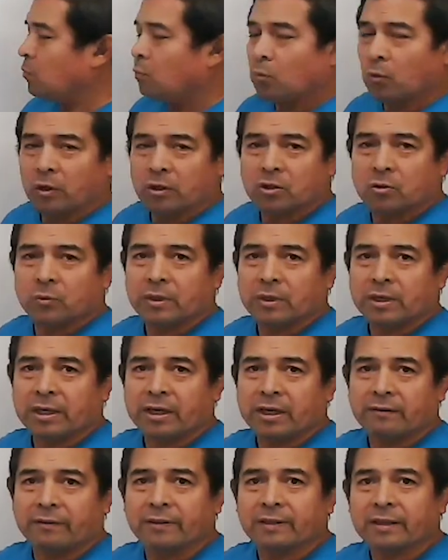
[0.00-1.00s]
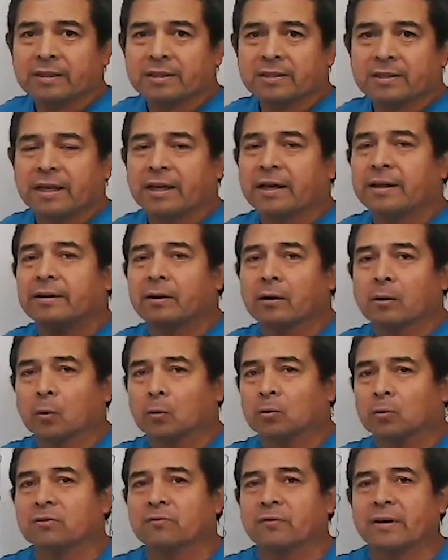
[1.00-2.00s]
Once we get everything set, it
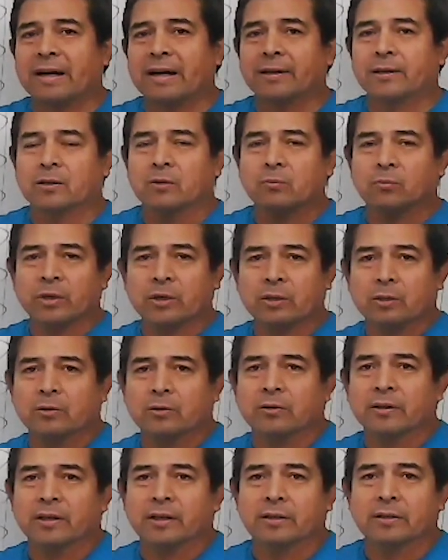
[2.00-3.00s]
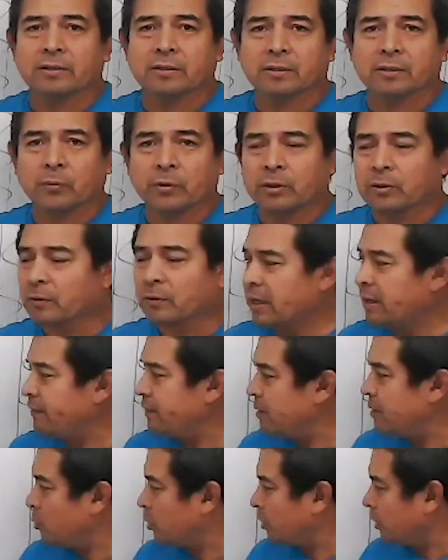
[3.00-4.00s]
holds the vacuum. We know that we don't have
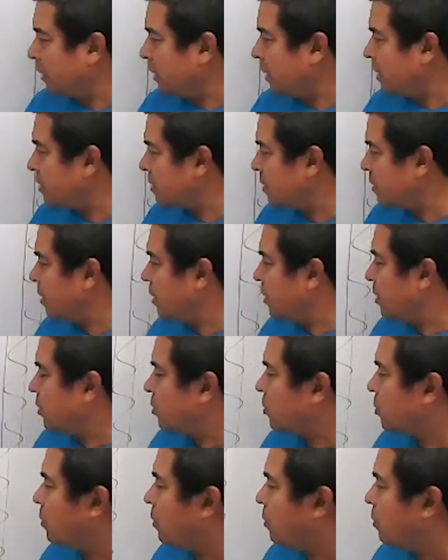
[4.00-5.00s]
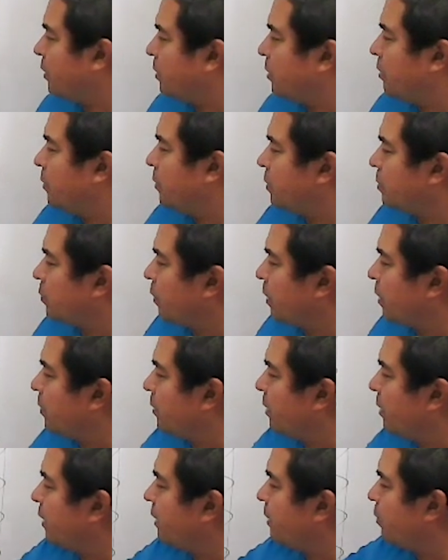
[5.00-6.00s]
any more leaks. So what we do is we go
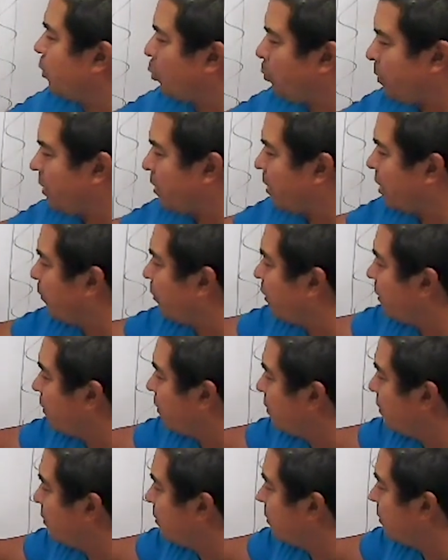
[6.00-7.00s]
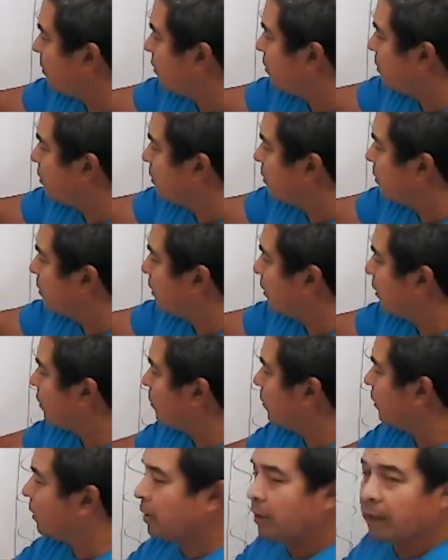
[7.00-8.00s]
ahead and open up the
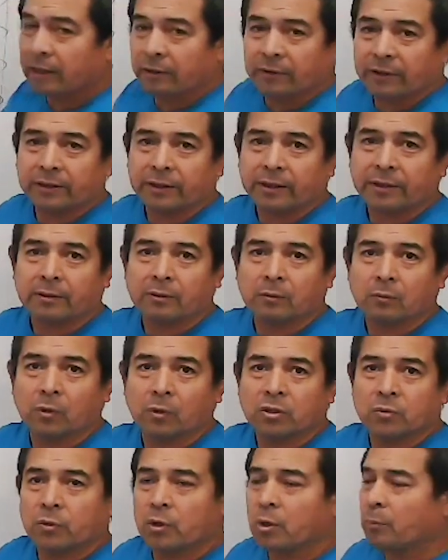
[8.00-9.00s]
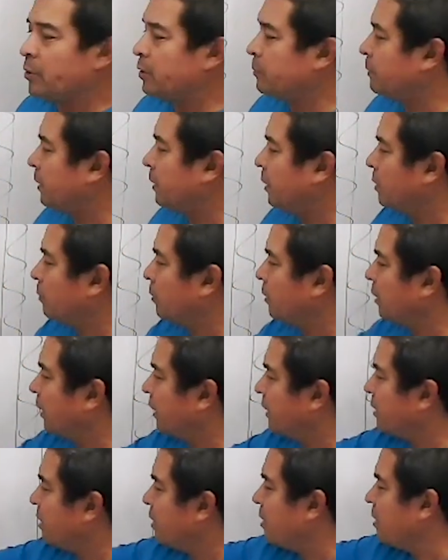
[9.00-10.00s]
liquid line right there. Once we open up the liquid
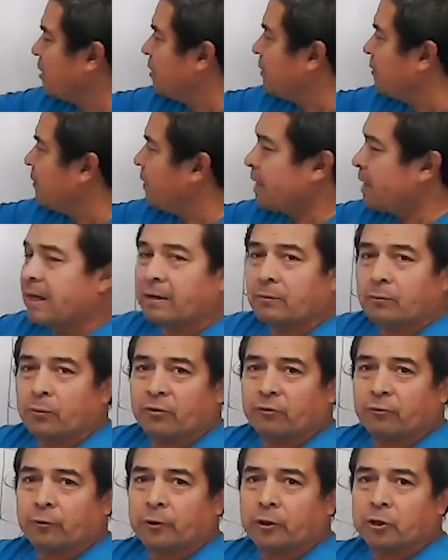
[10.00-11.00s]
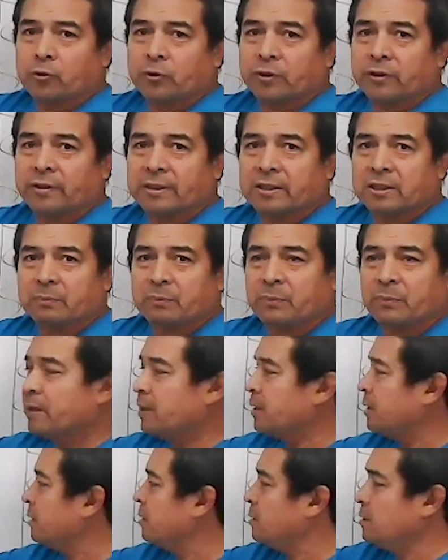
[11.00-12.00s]
line, that refrigerant that's
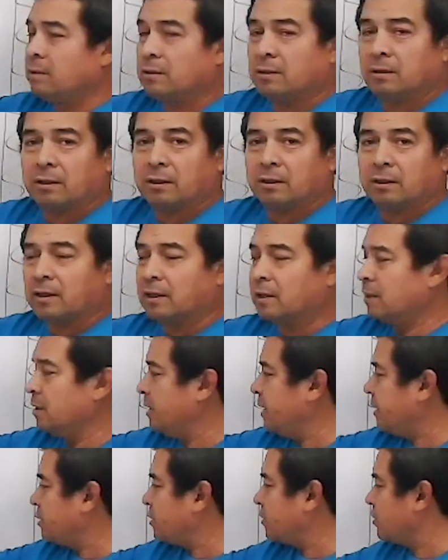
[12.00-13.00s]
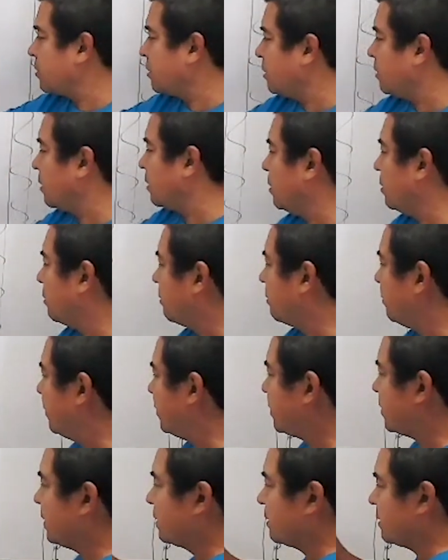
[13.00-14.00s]
been in the condenser is going to go through
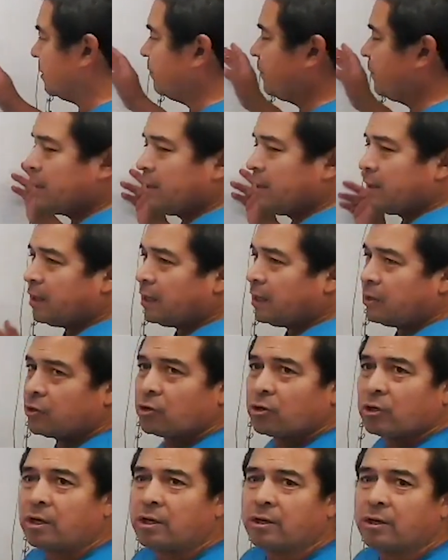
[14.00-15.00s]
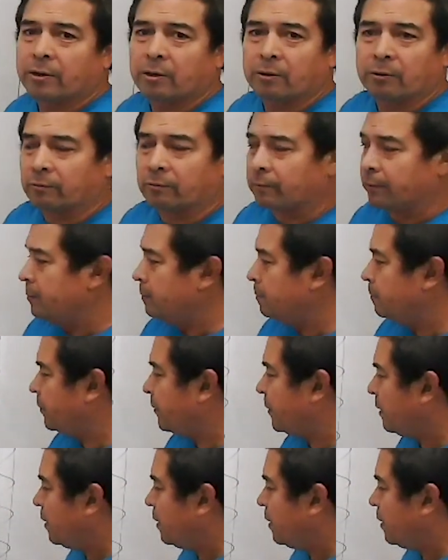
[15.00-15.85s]
the system, and you're going to hear it go through.